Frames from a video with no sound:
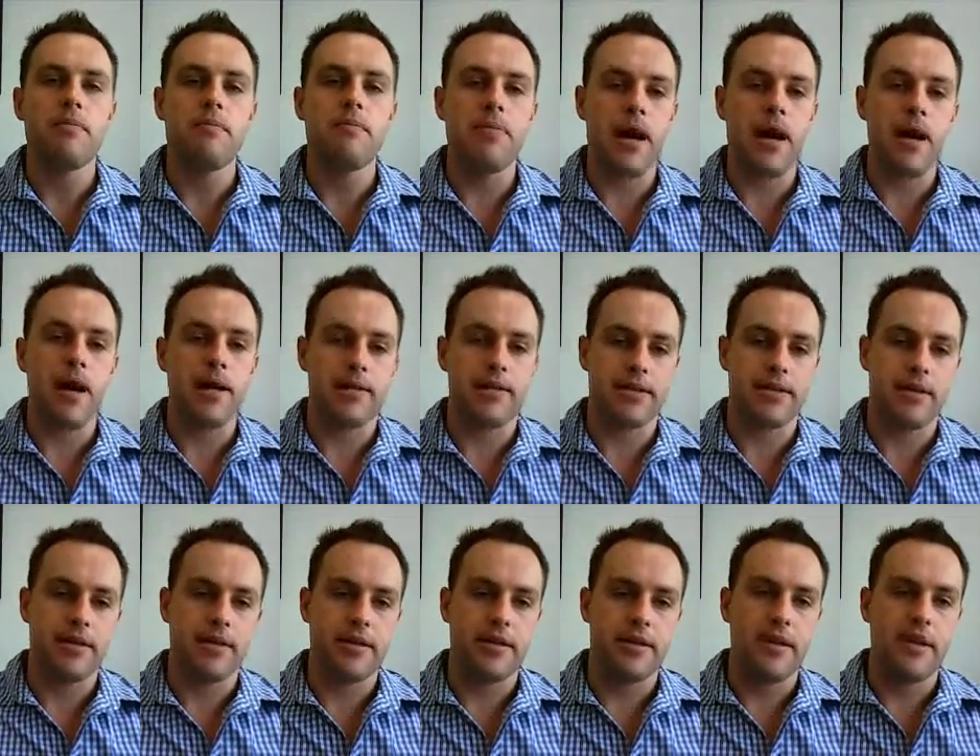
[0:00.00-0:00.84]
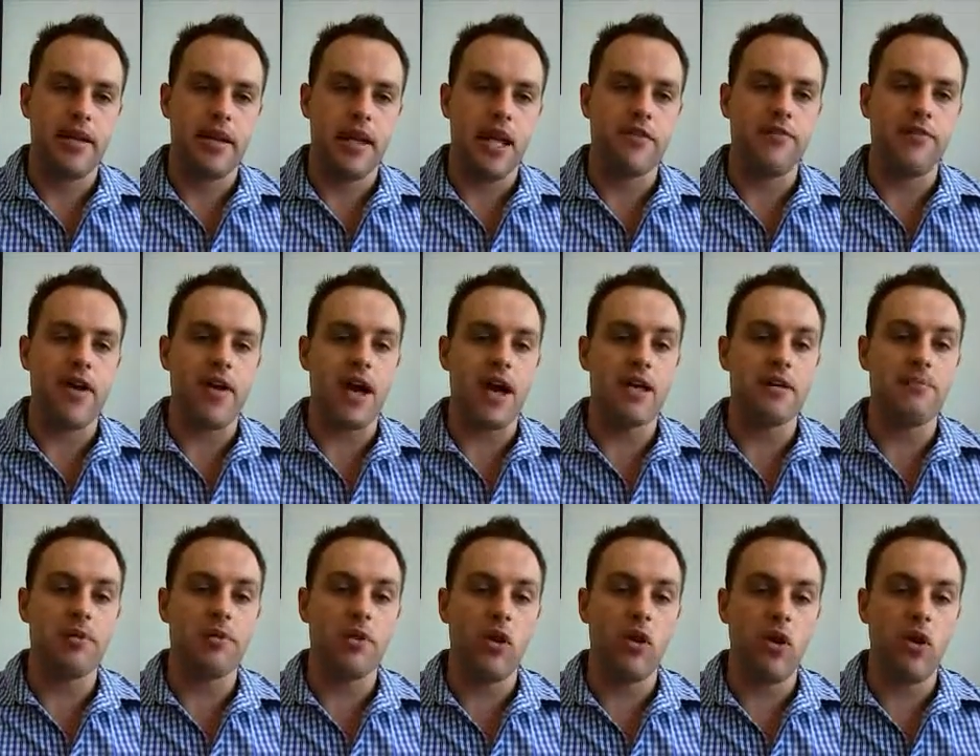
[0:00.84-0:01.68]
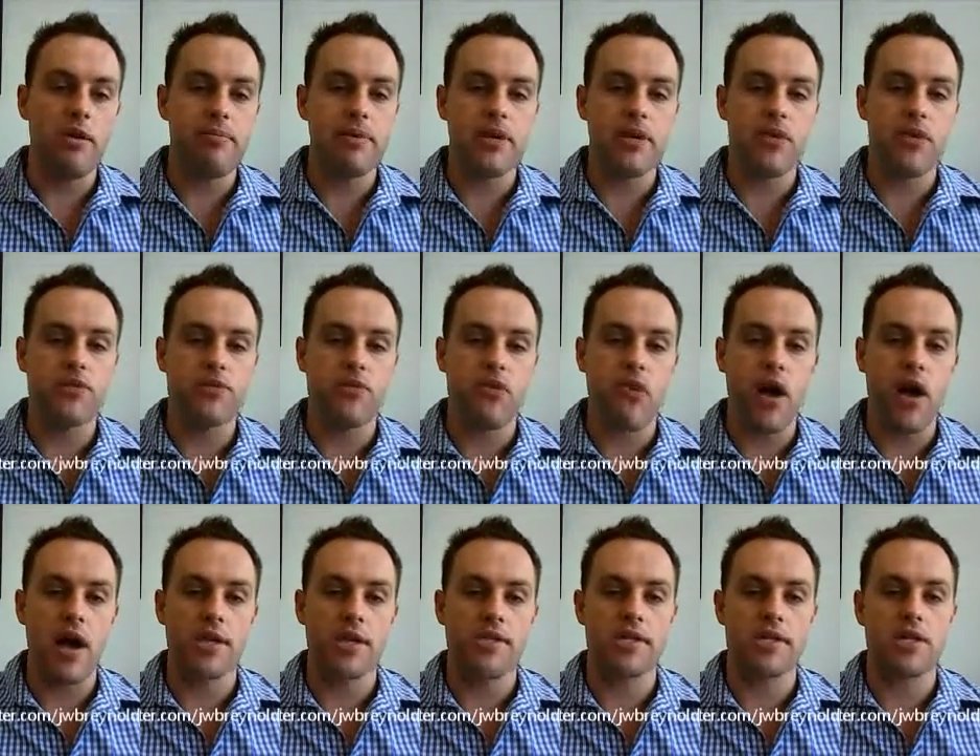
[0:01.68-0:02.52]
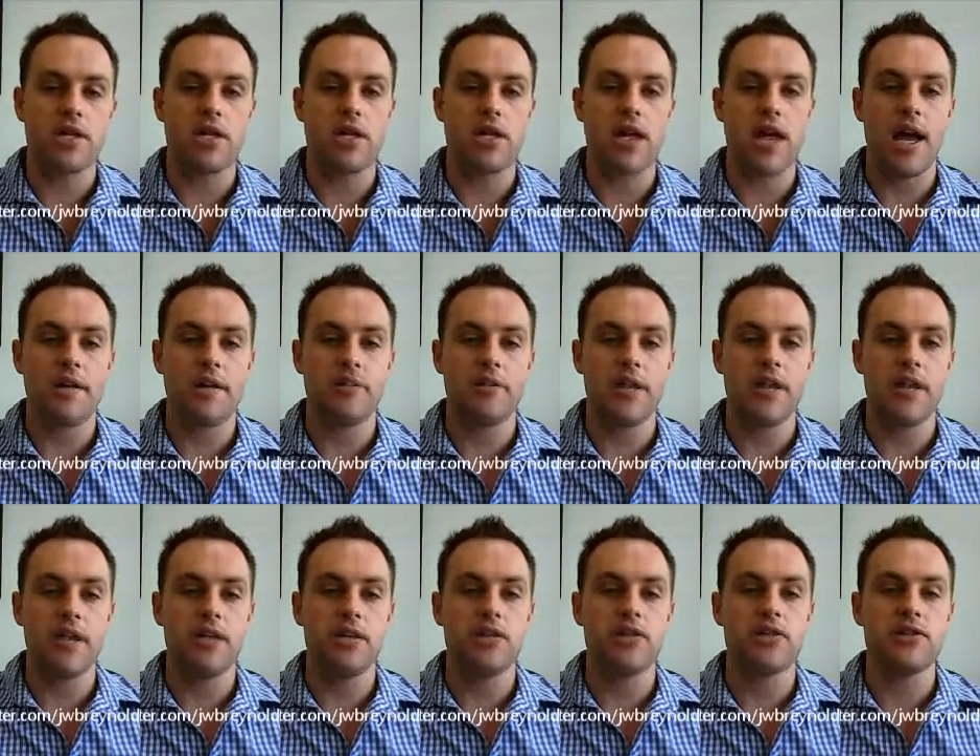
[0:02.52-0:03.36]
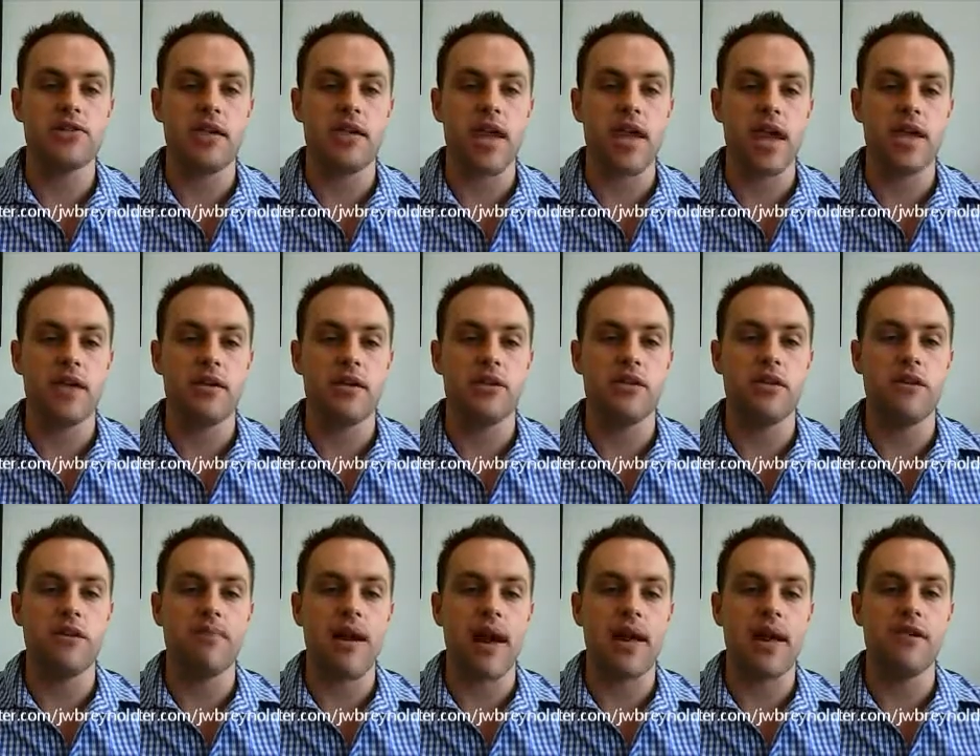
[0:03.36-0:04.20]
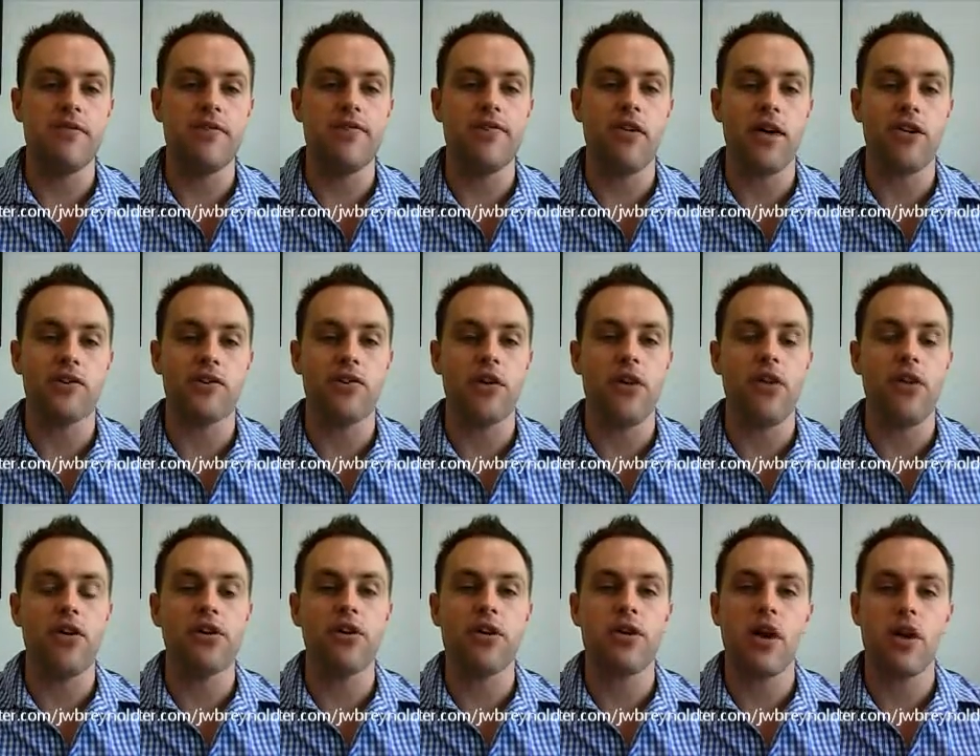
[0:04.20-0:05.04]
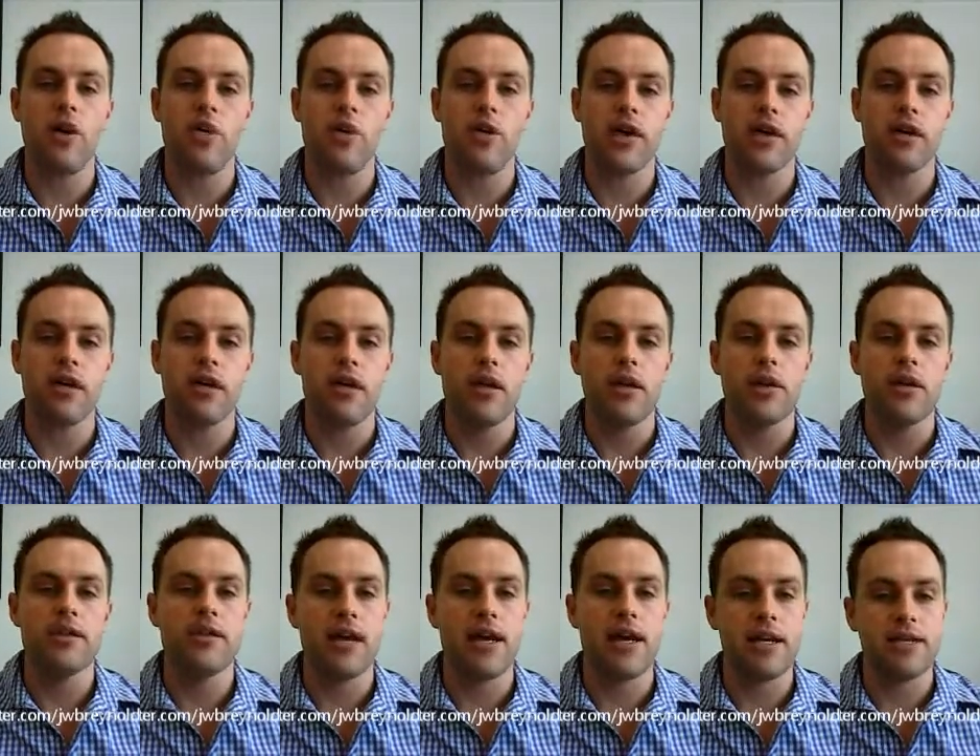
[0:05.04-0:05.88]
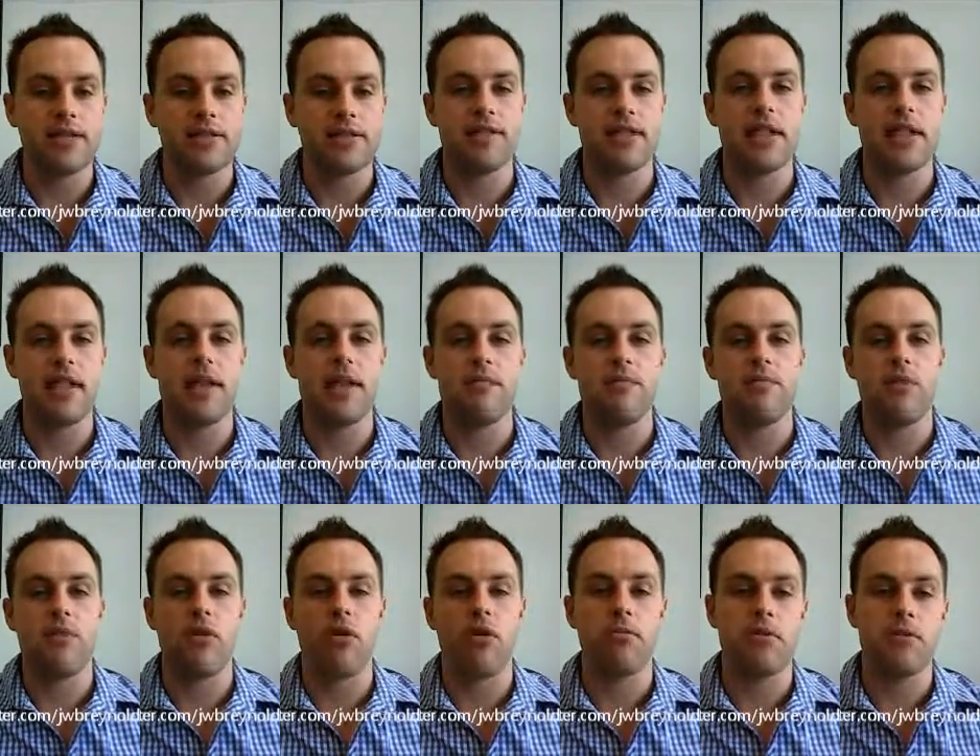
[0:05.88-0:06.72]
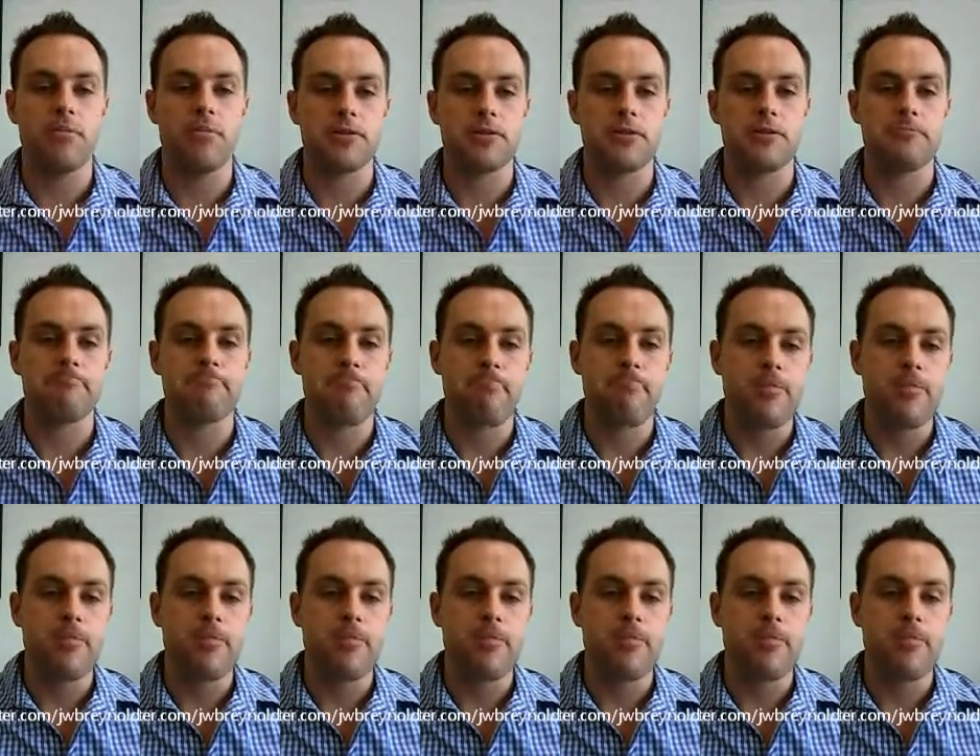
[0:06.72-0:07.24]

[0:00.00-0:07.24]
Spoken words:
but if unemployment is rising sharply in your state, you may find the ongoing tenancy problems.